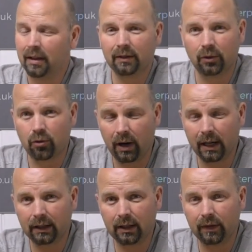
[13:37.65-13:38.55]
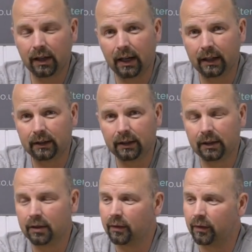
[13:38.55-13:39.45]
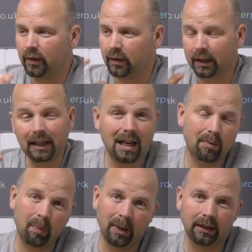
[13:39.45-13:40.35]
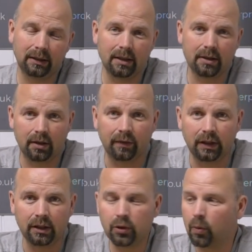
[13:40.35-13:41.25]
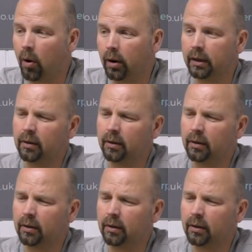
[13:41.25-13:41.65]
to try and give you an idea of the capabilities of each one,